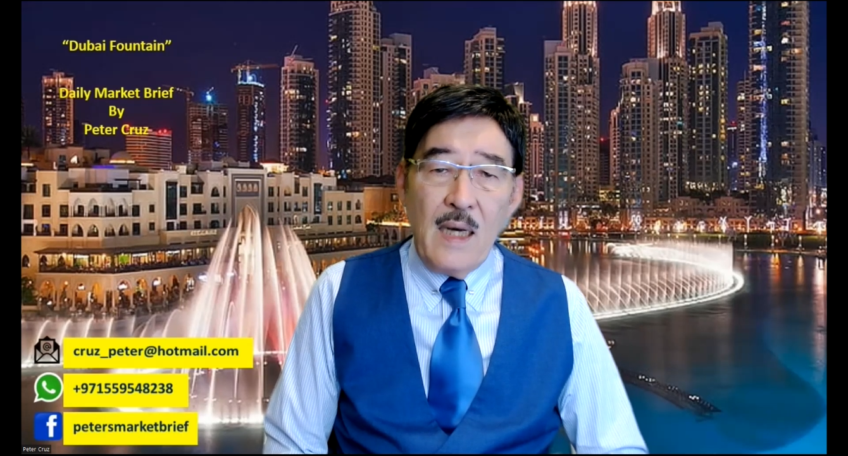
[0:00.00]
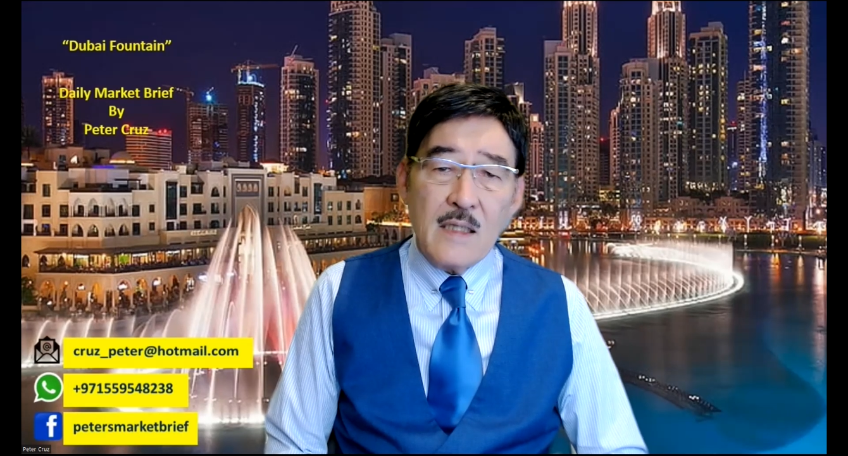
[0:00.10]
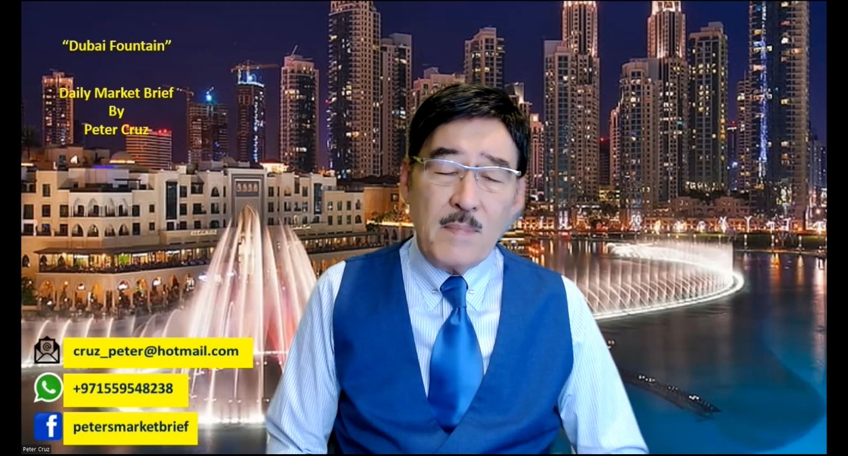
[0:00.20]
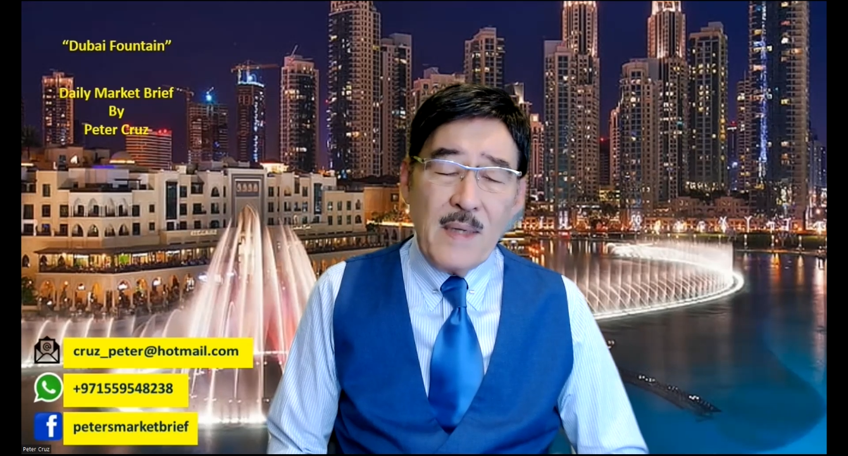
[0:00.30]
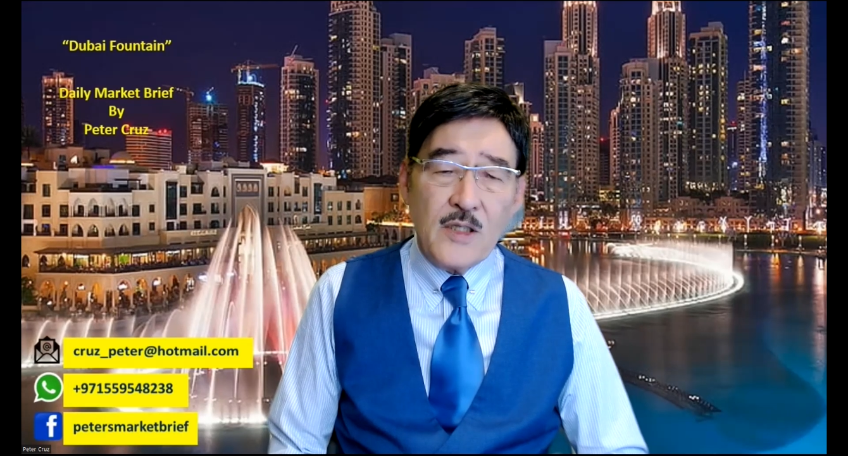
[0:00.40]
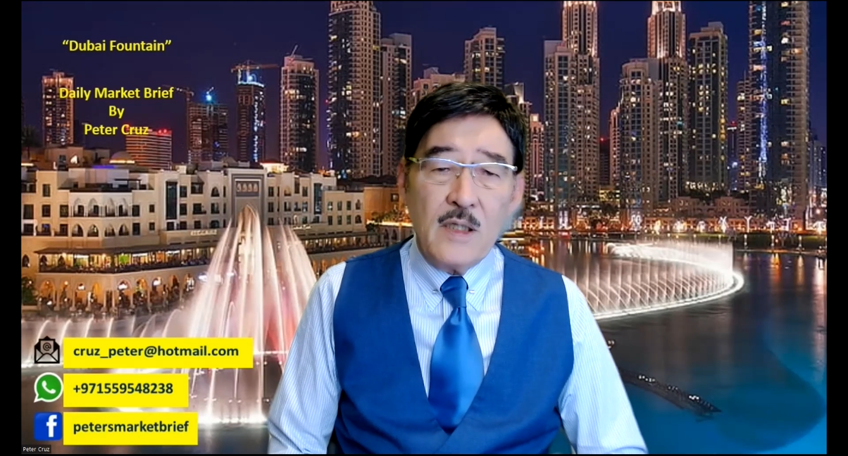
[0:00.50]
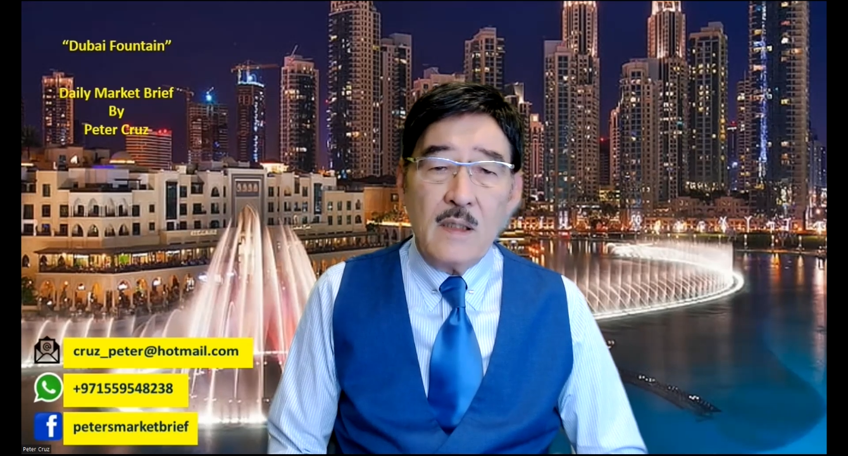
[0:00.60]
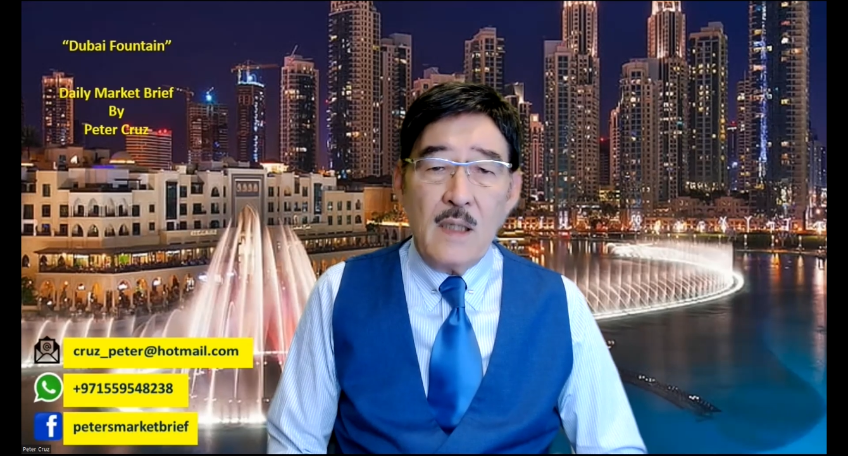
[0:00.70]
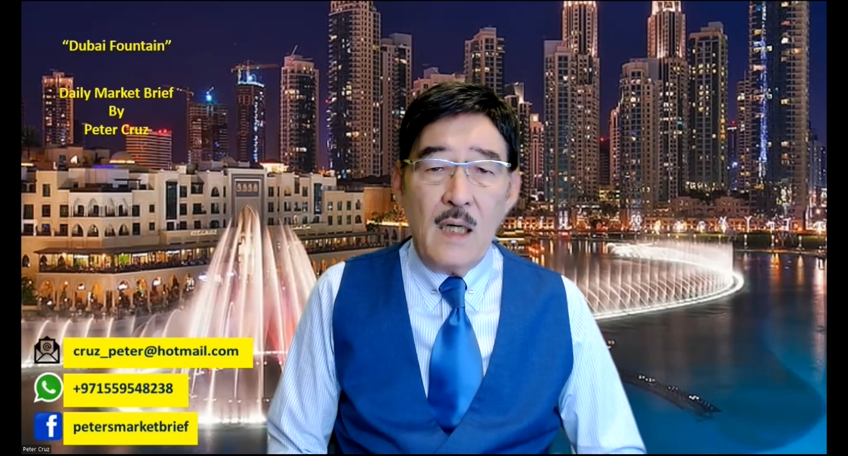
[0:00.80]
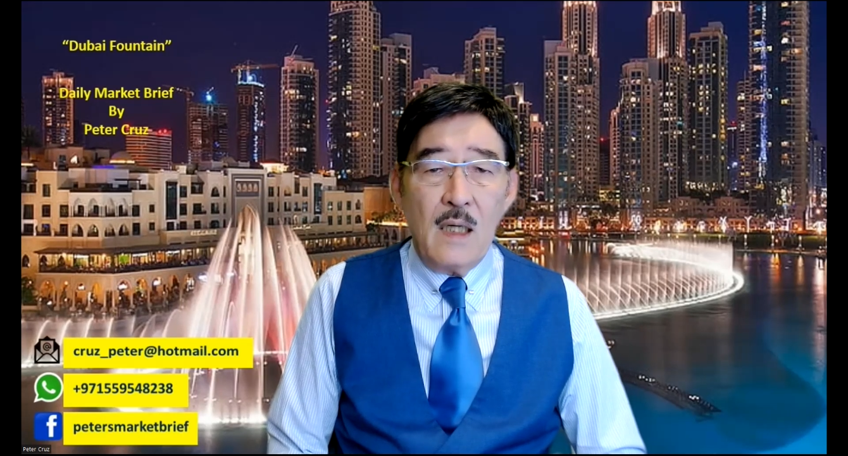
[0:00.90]
As
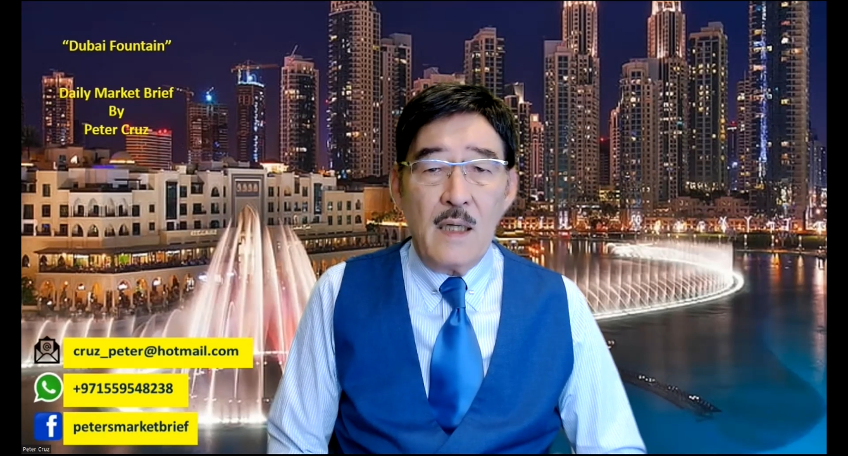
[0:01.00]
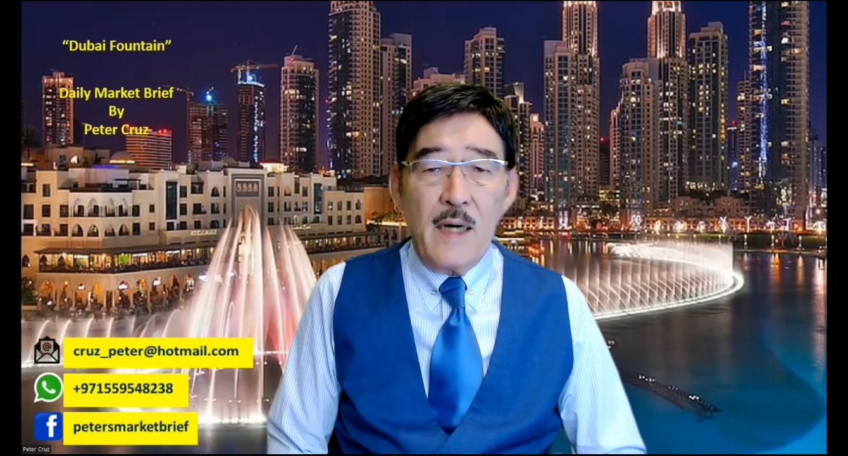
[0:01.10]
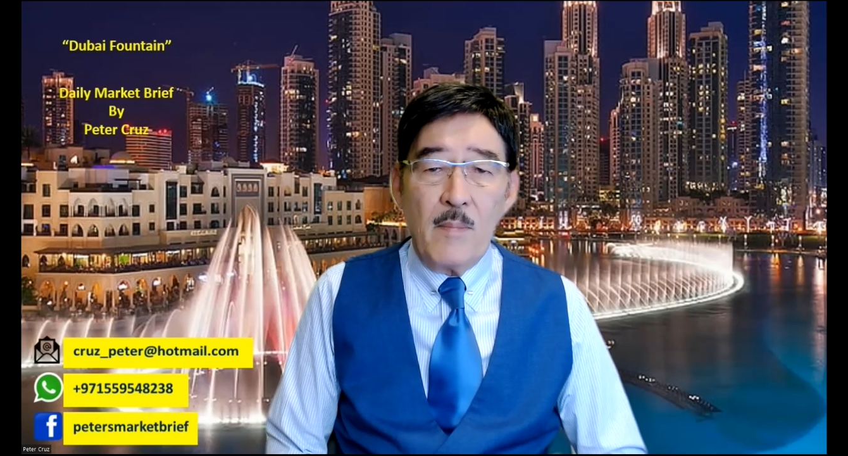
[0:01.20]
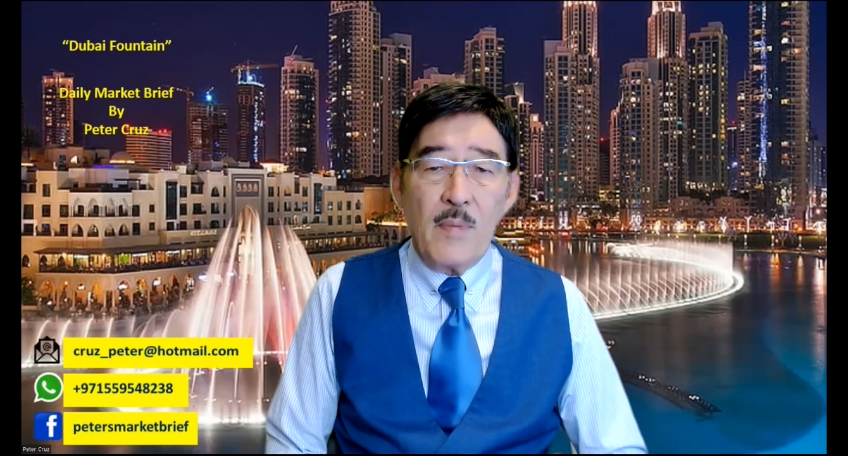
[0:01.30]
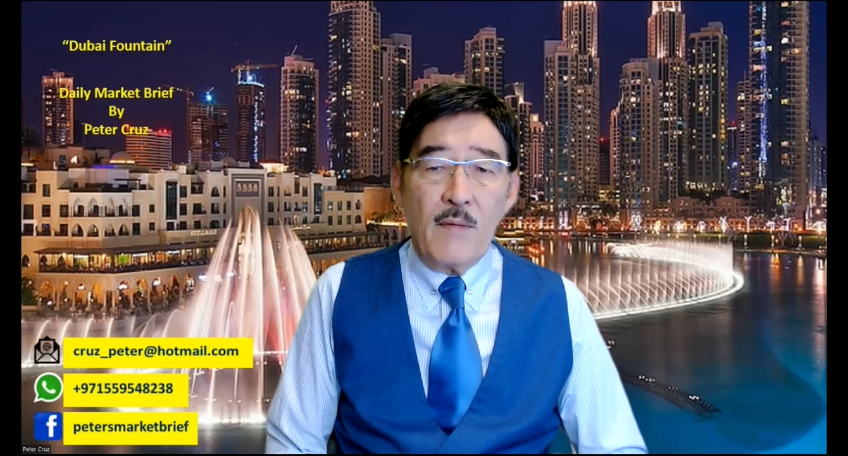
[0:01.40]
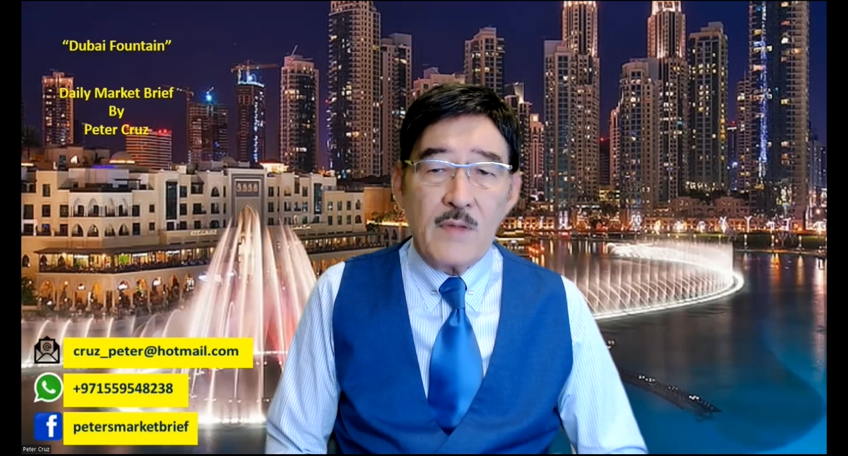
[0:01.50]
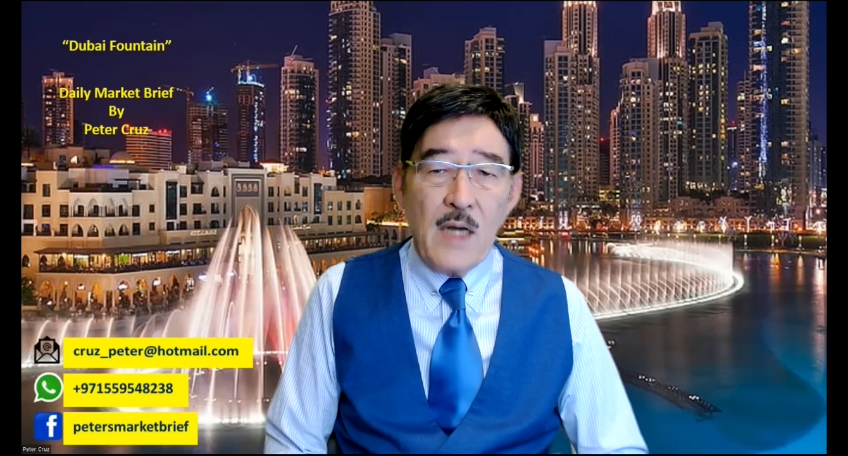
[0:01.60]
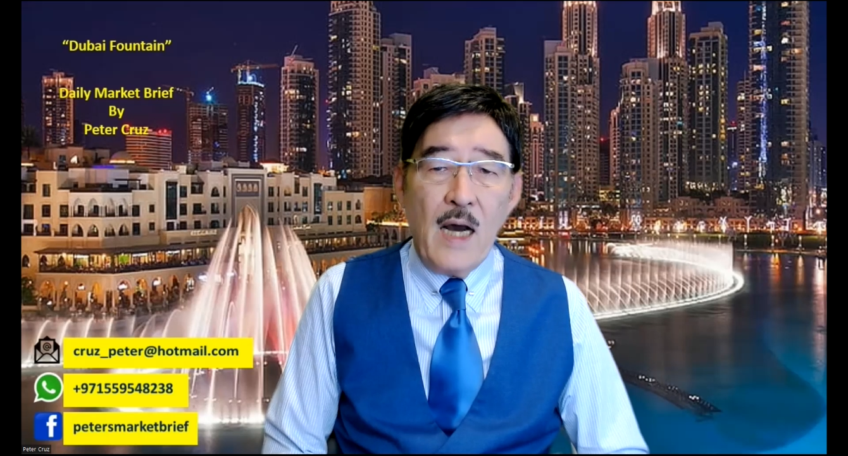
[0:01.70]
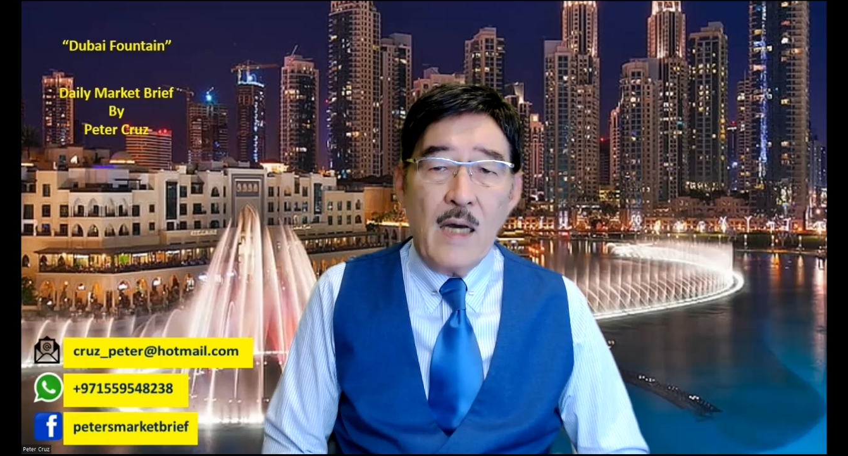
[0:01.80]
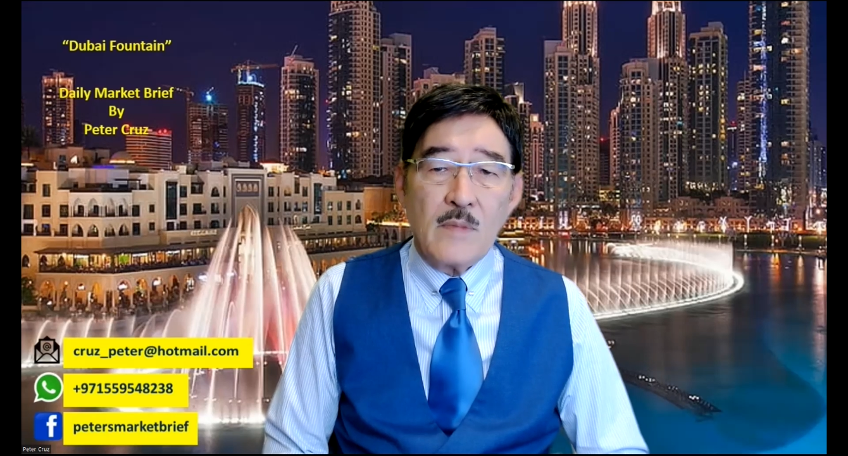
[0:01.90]
mentioned a number of
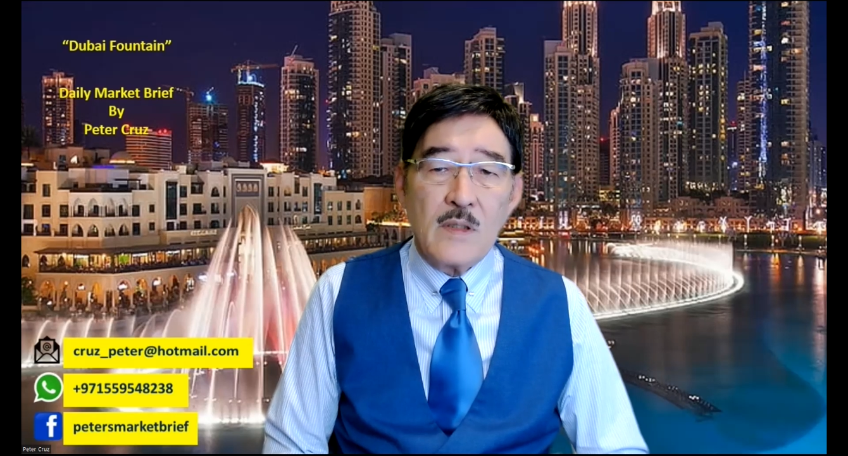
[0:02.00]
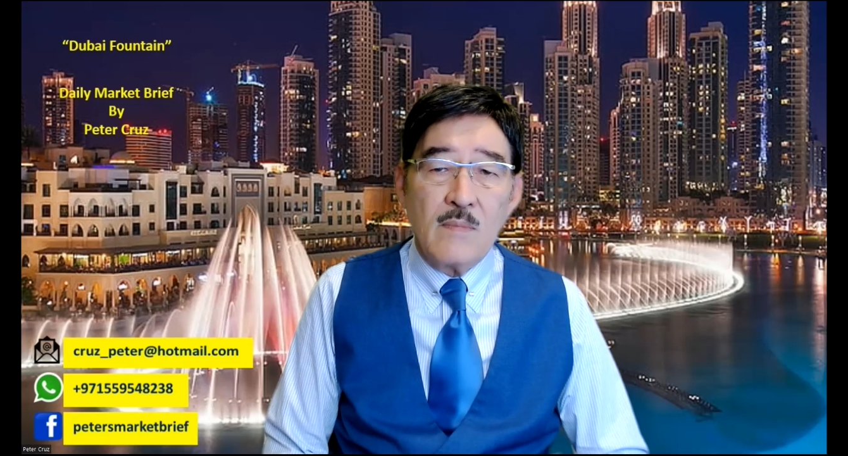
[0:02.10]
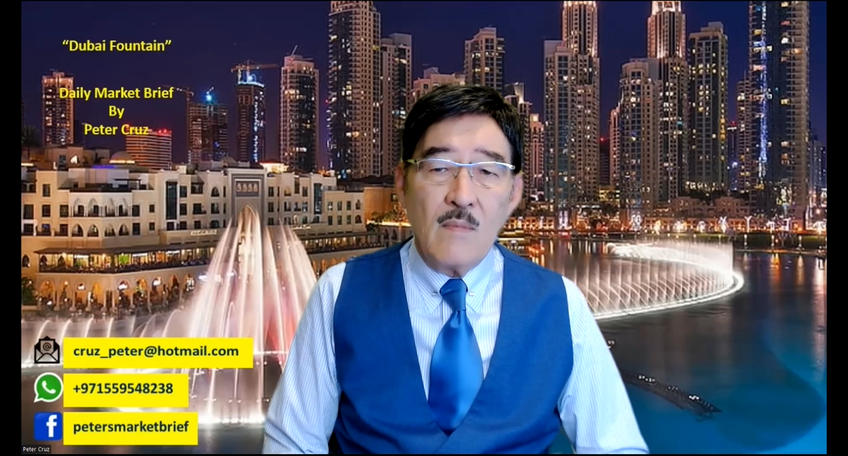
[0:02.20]
times,